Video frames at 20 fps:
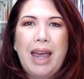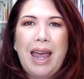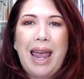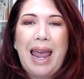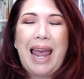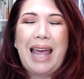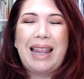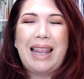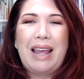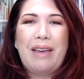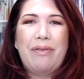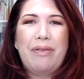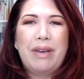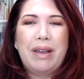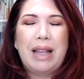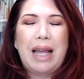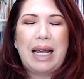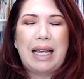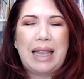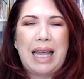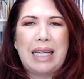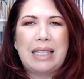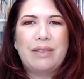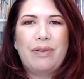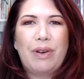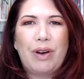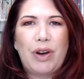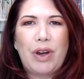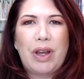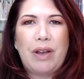And they feel like that's
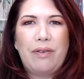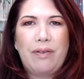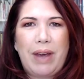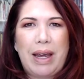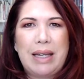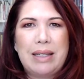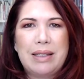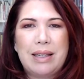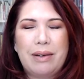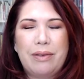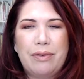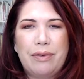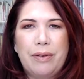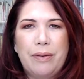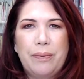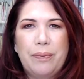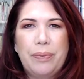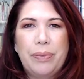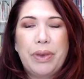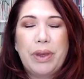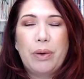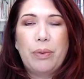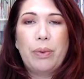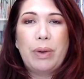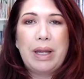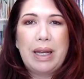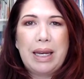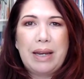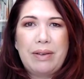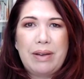very invasive.
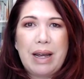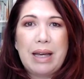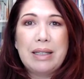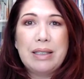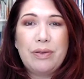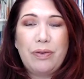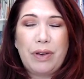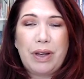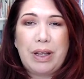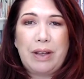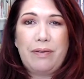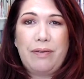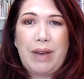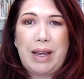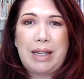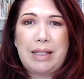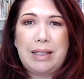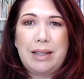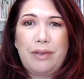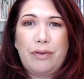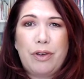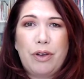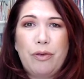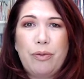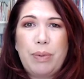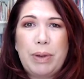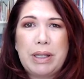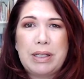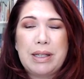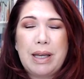Well, it does feel invasive.
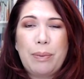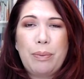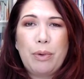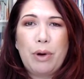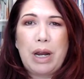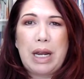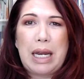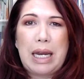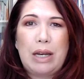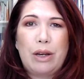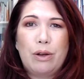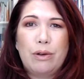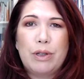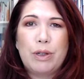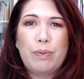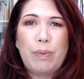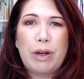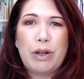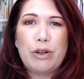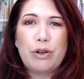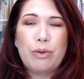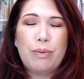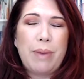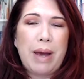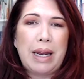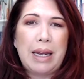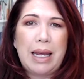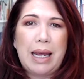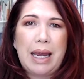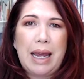You've been separated, you spend your
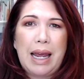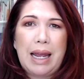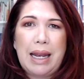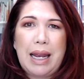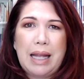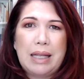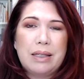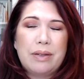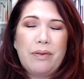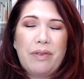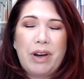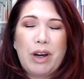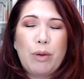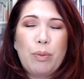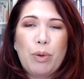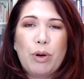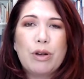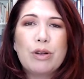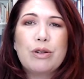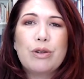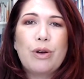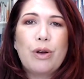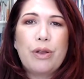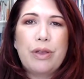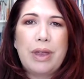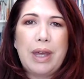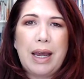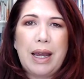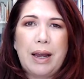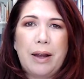money, and that's a very personal
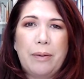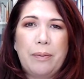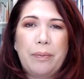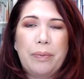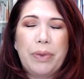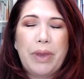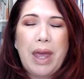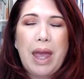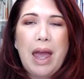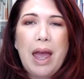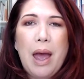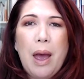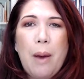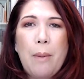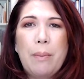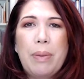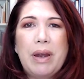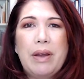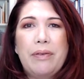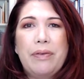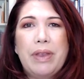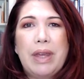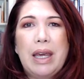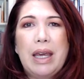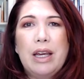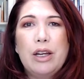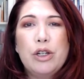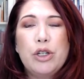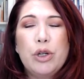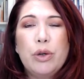thing. But if the
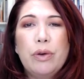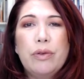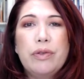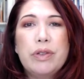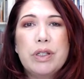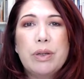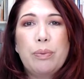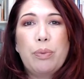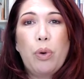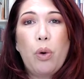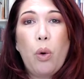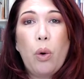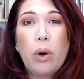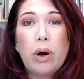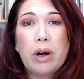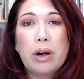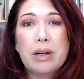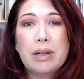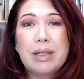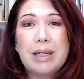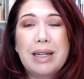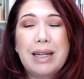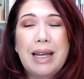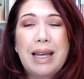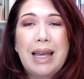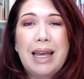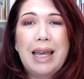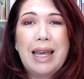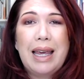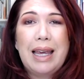issue of support
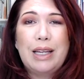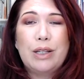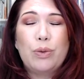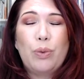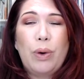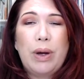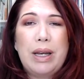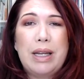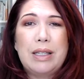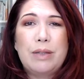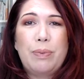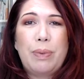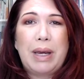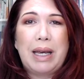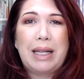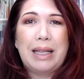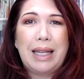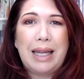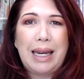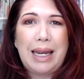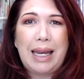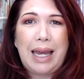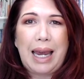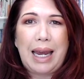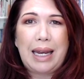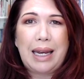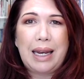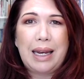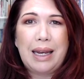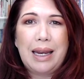is what is being
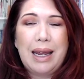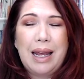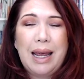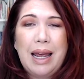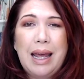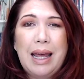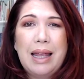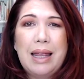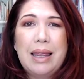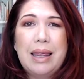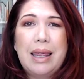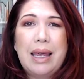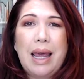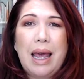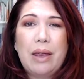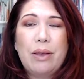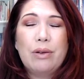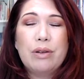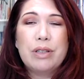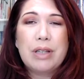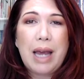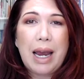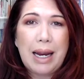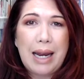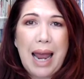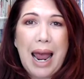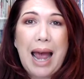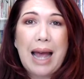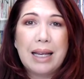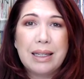litigated, the other side
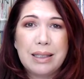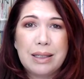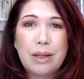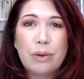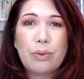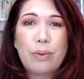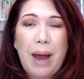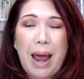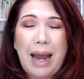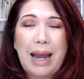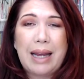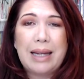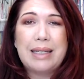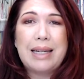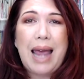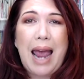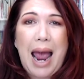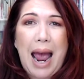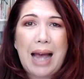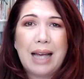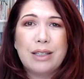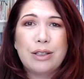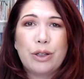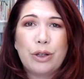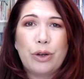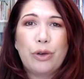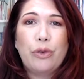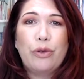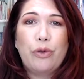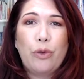has the right to
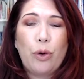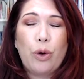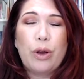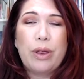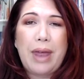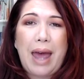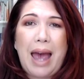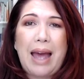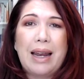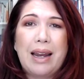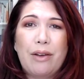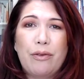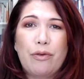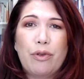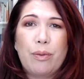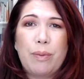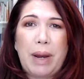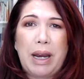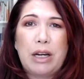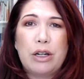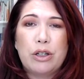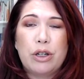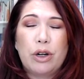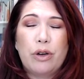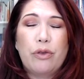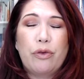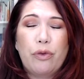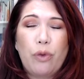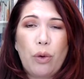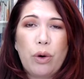ask you for that
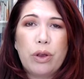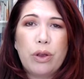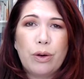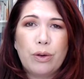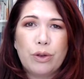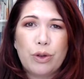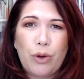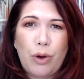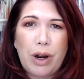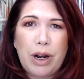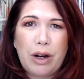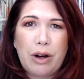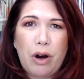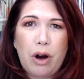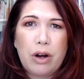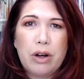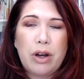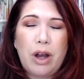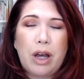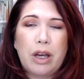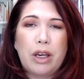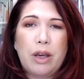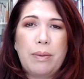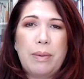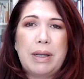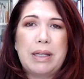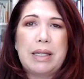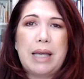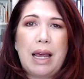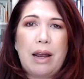information, for those credit card
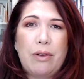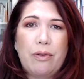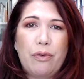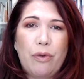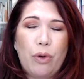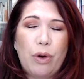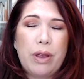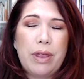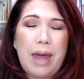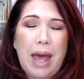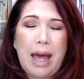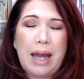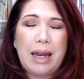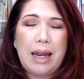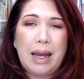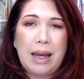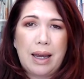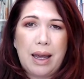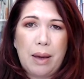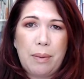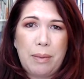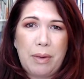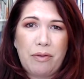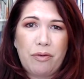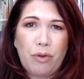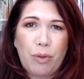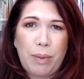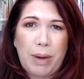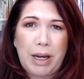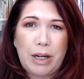documents, and for that income
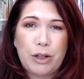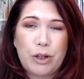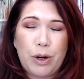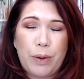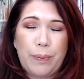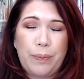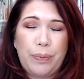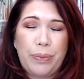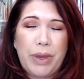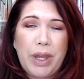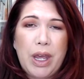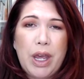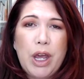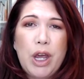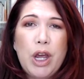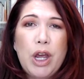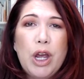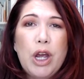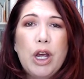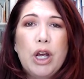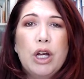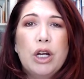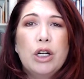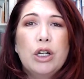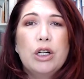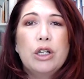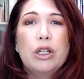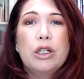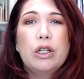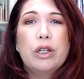information.
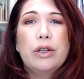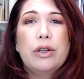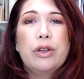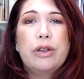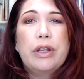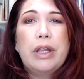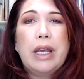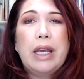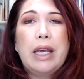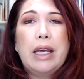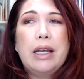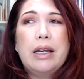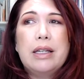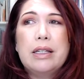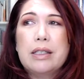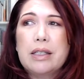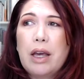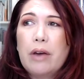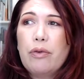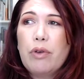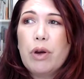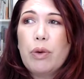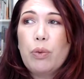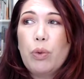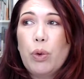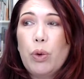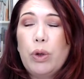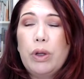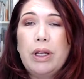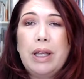The discovery
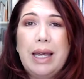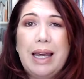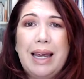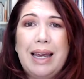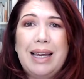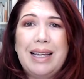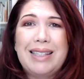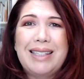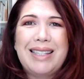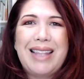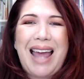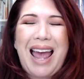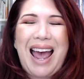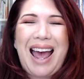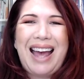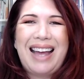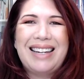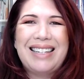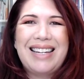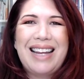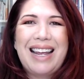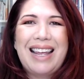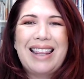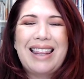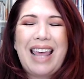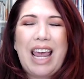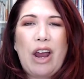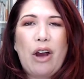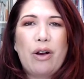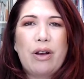rule is that
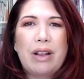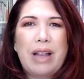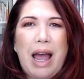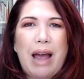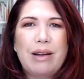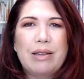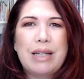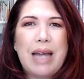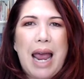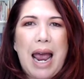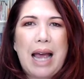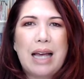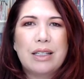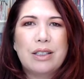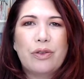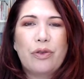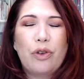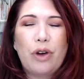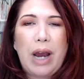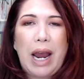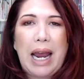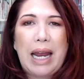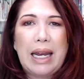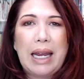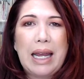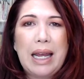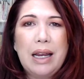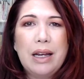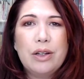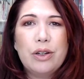they are allowed to ask for
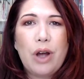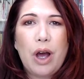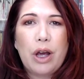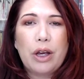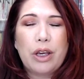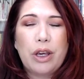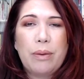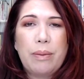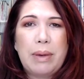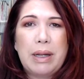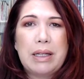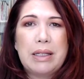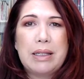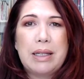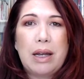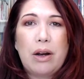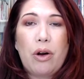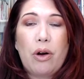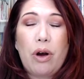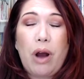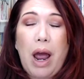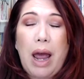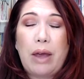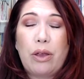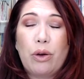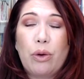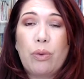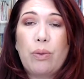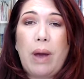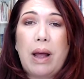any documents that are
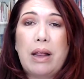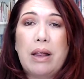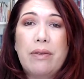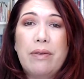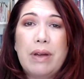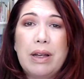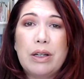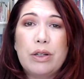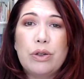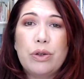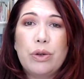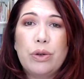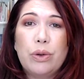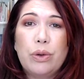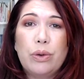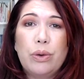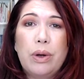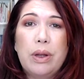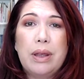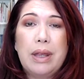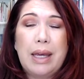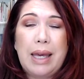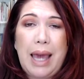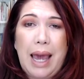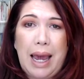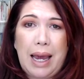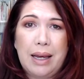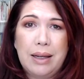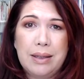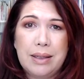either relevant to the
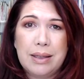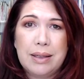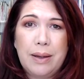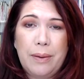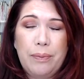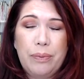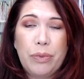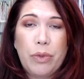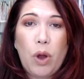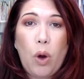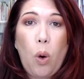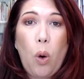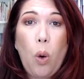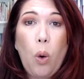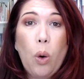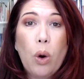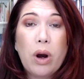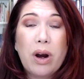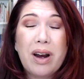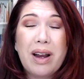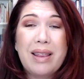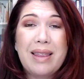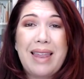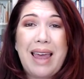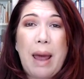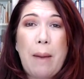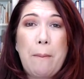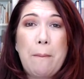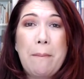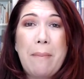case or
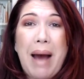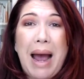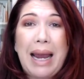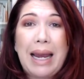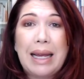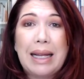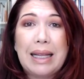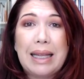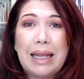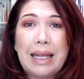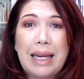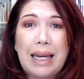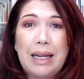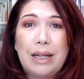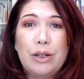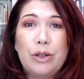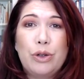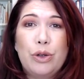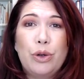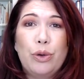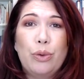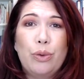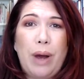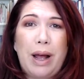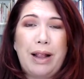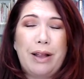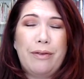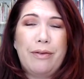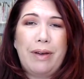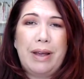that might lead to
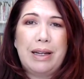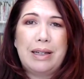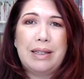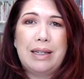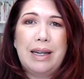relevant